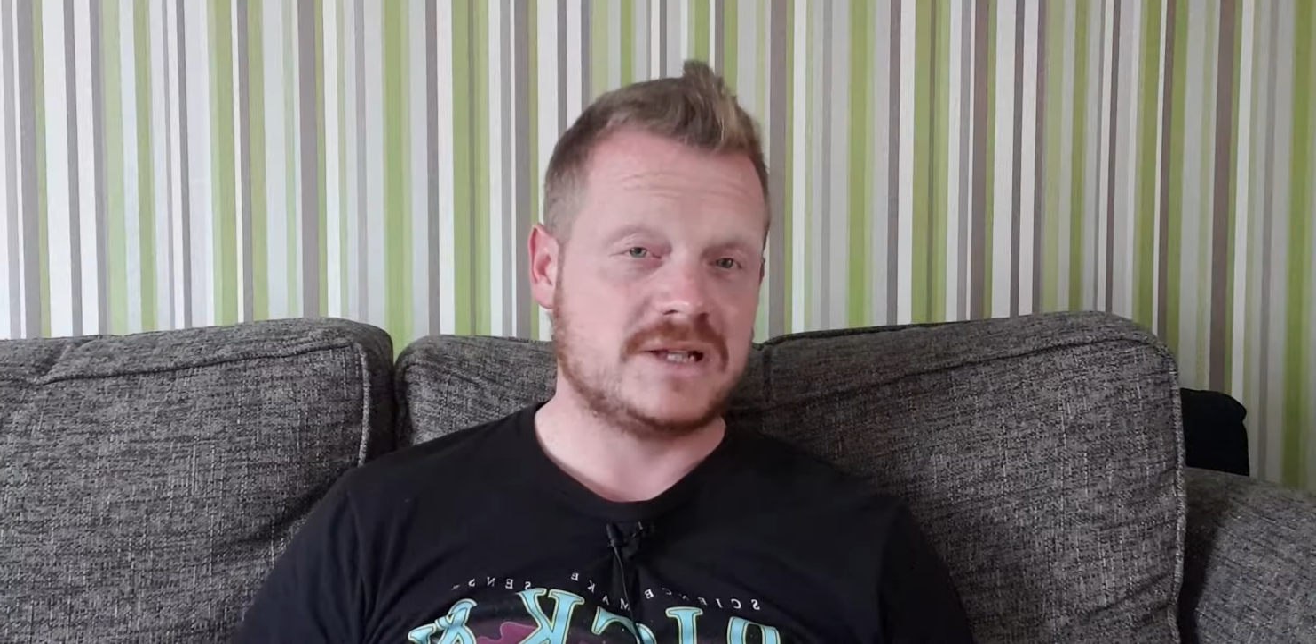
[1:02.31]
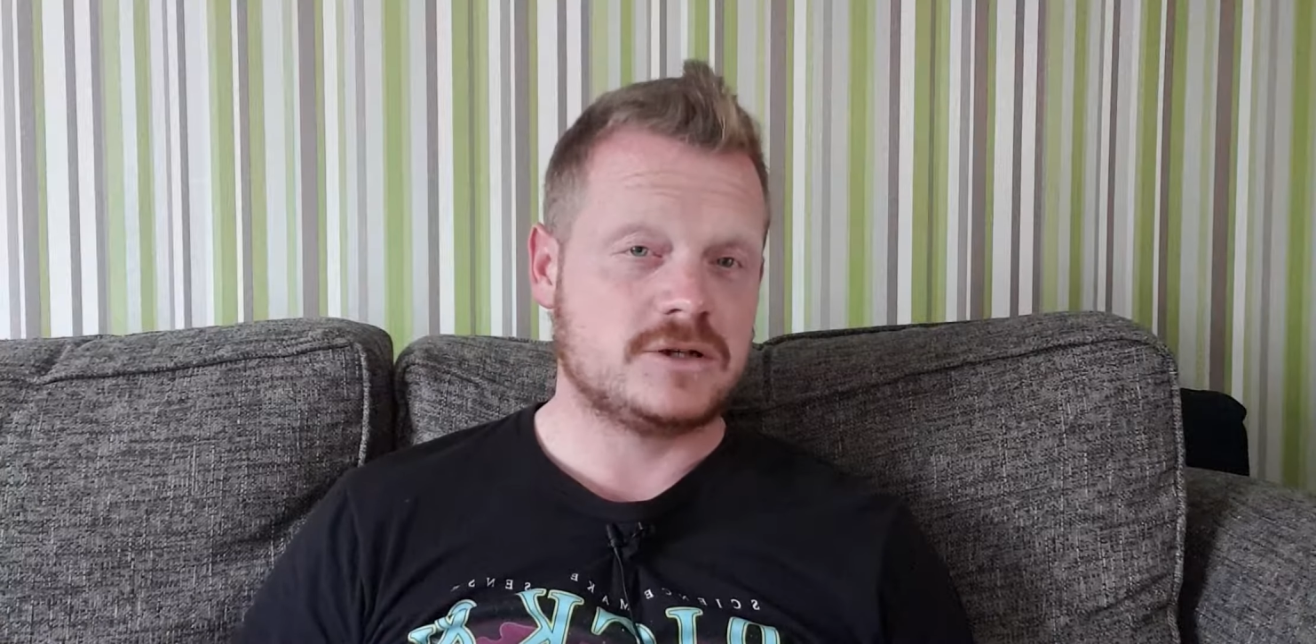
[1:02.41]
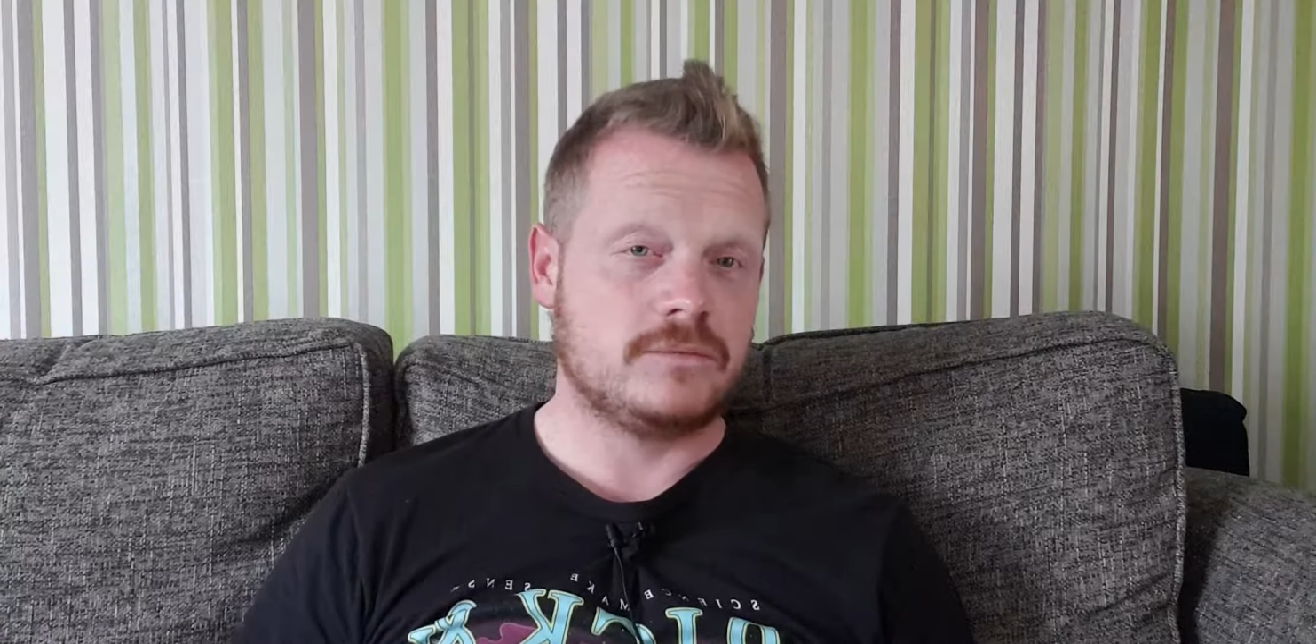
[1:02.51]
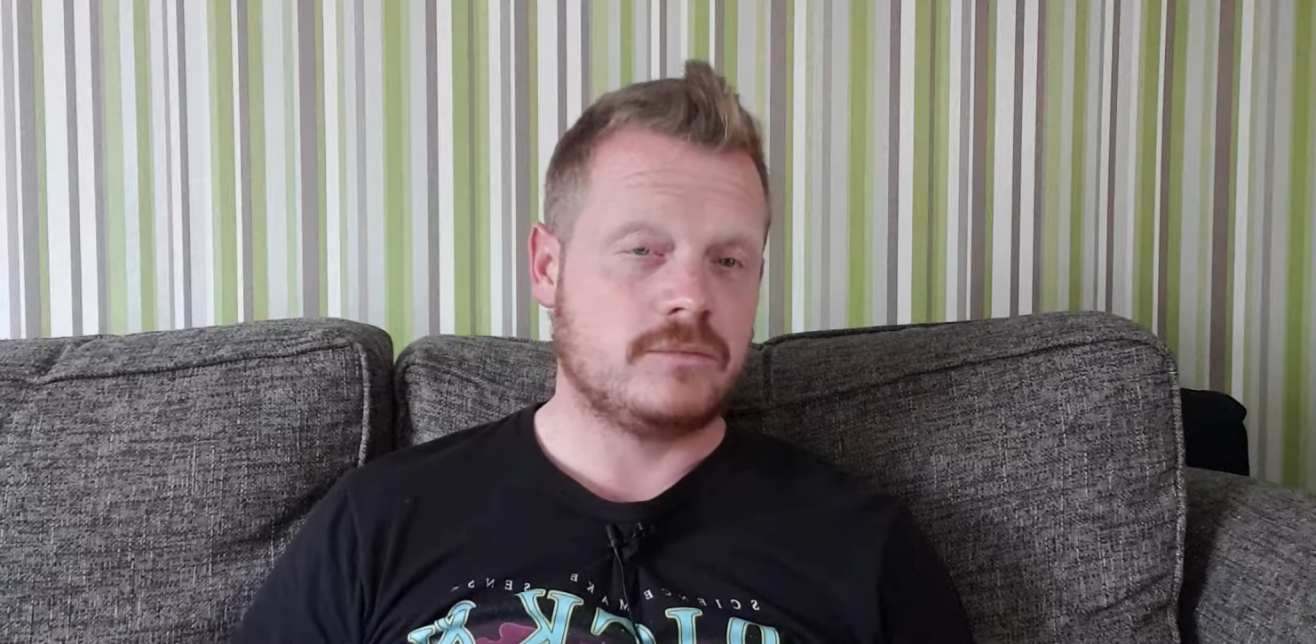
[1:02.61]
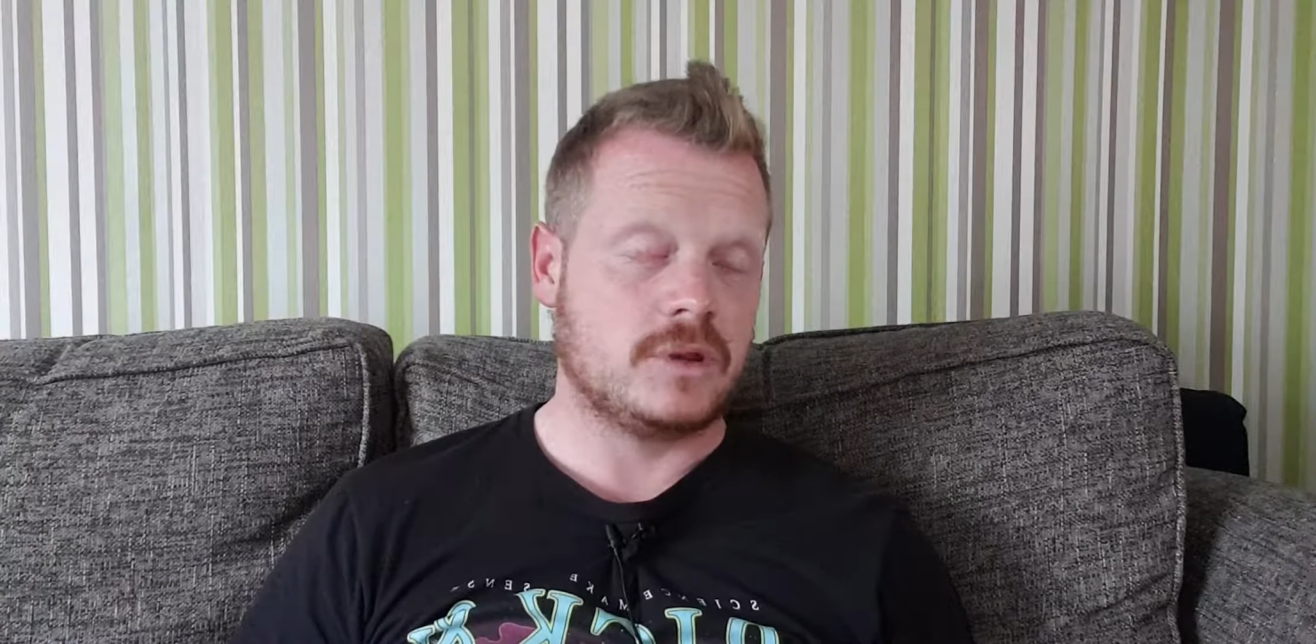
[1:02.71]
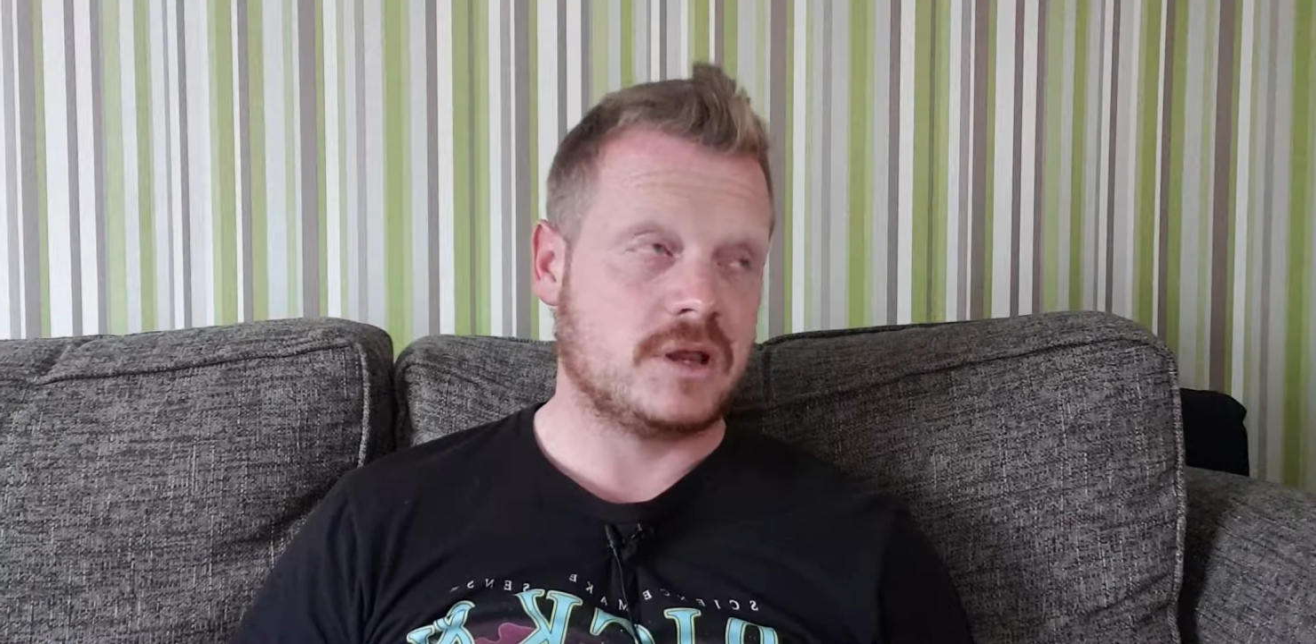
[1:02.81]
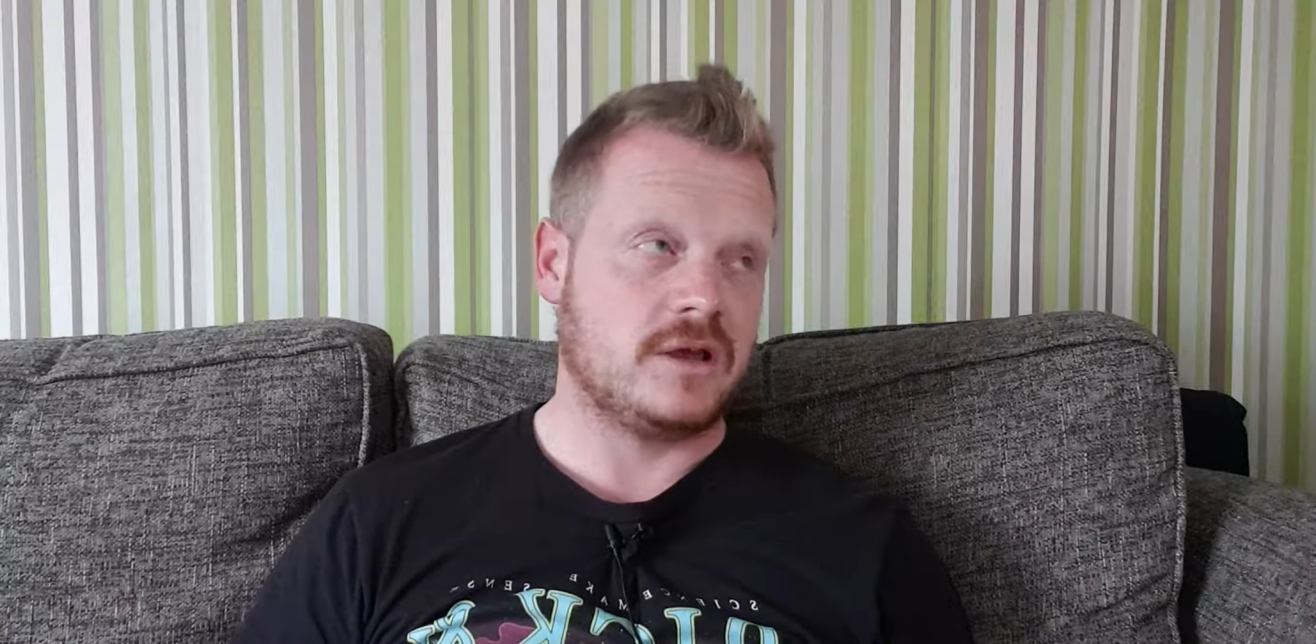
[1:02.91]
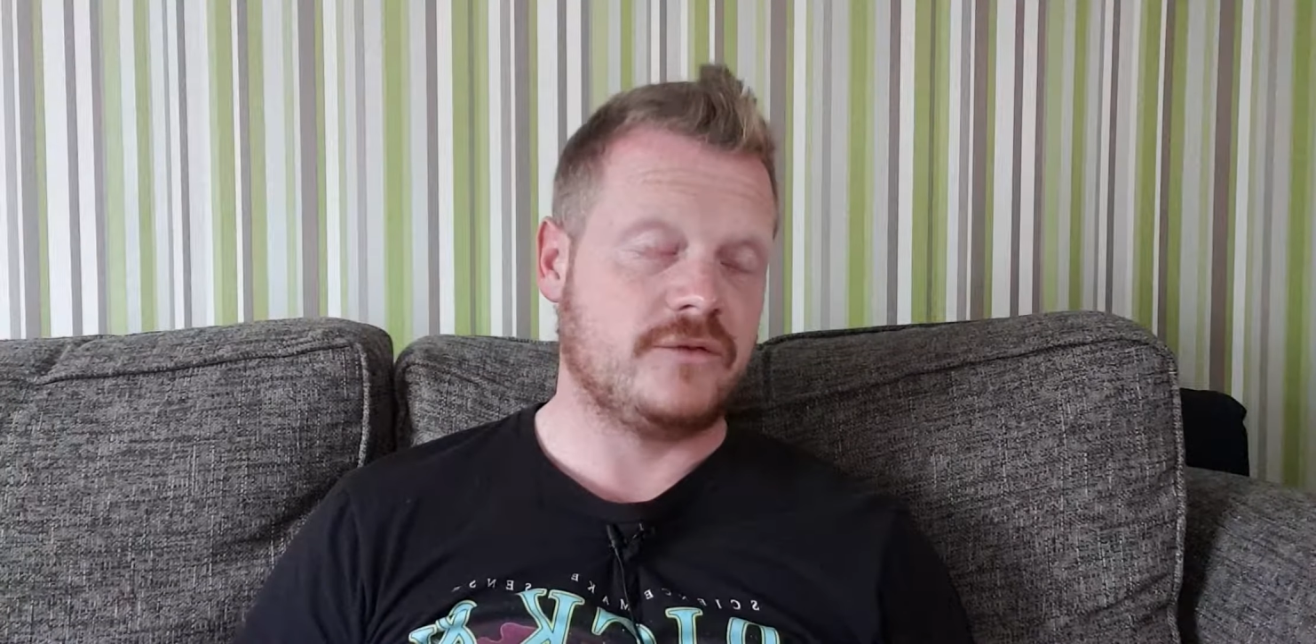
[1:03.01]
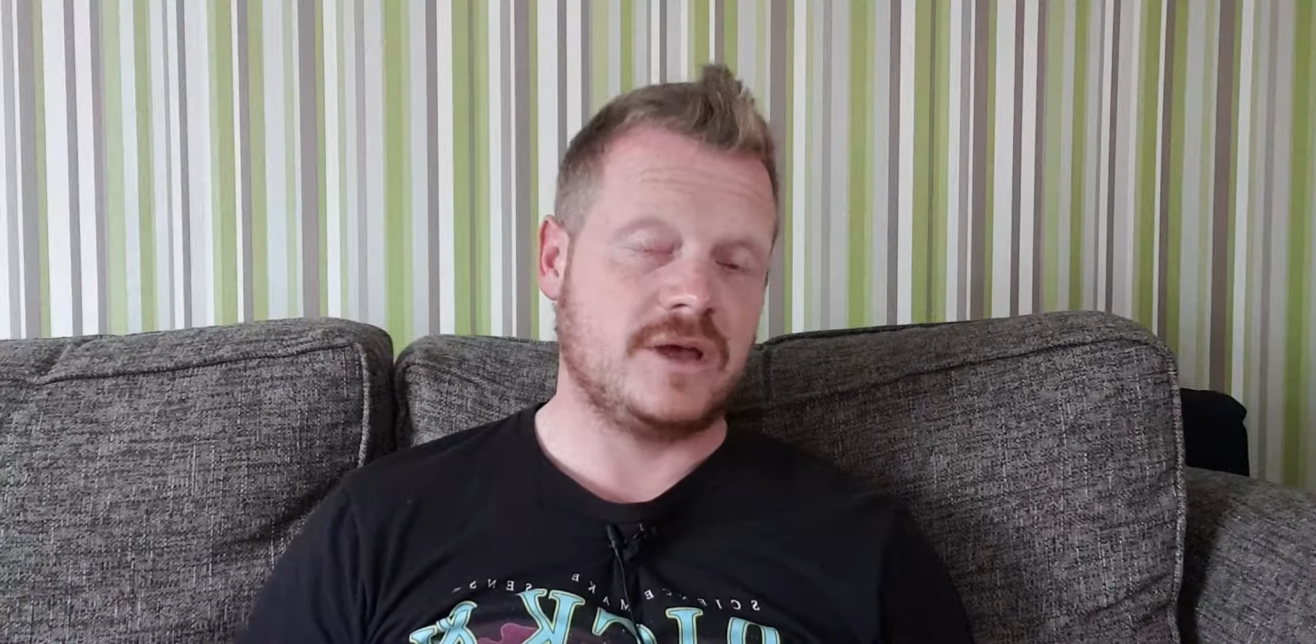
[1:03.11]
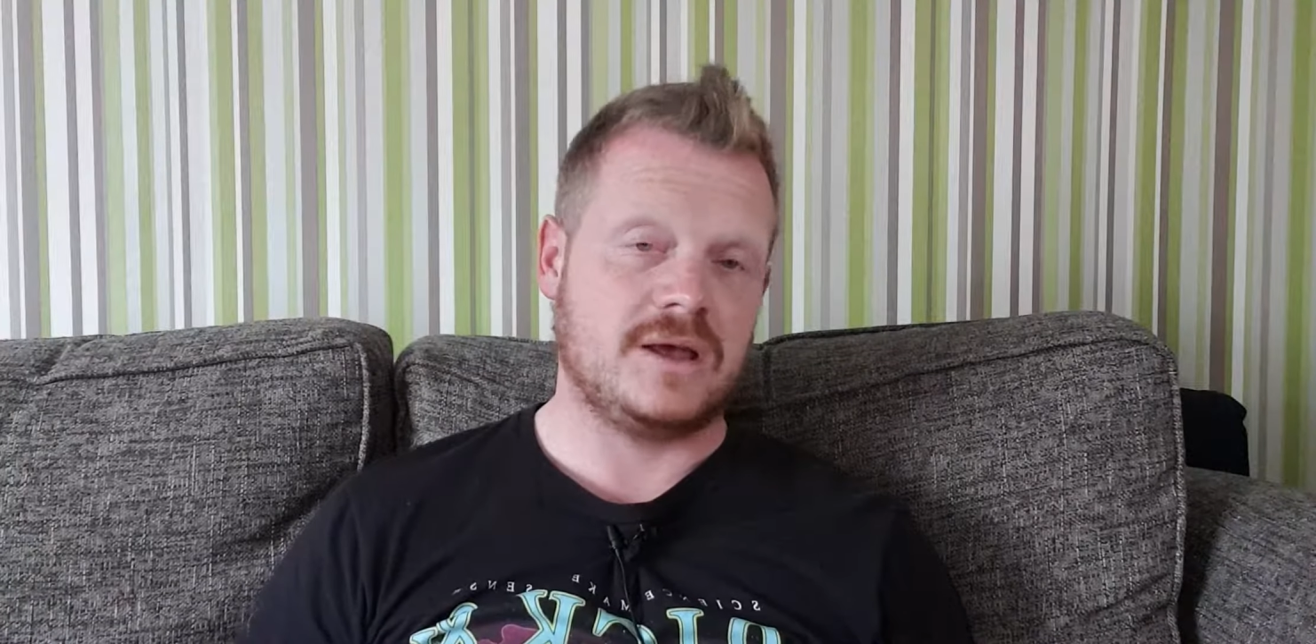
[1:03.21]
to think of it.